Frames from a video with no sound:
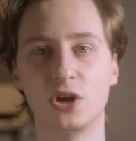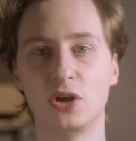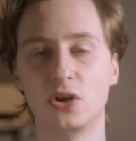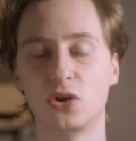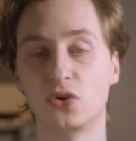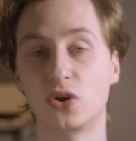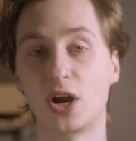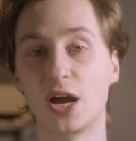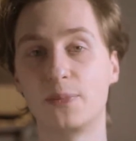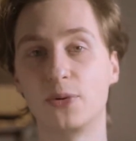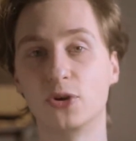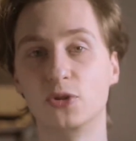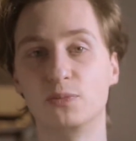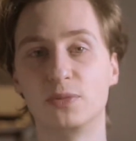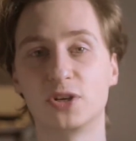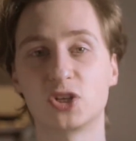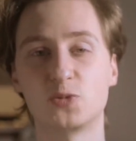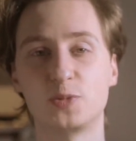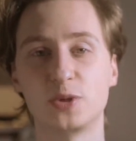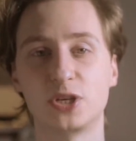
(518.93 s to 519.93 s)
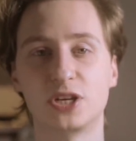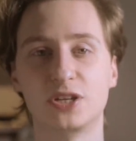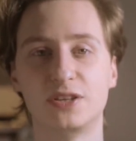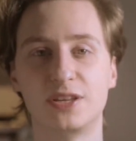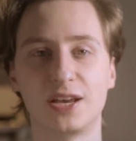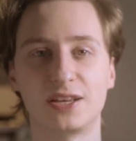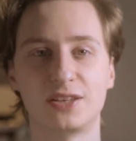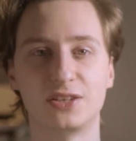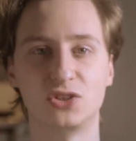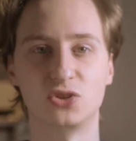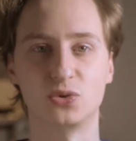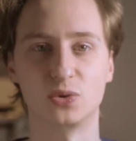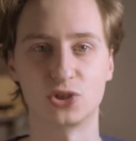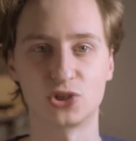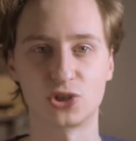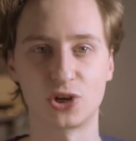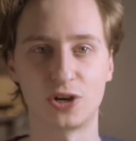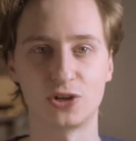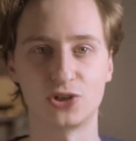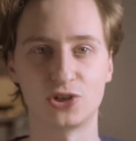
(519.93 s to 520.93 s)
your iPod must be connected to a
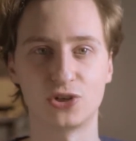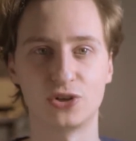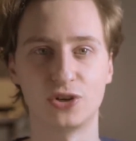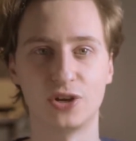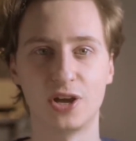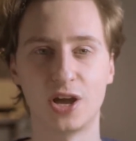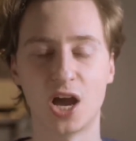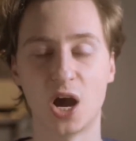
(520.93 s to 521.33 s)
charger.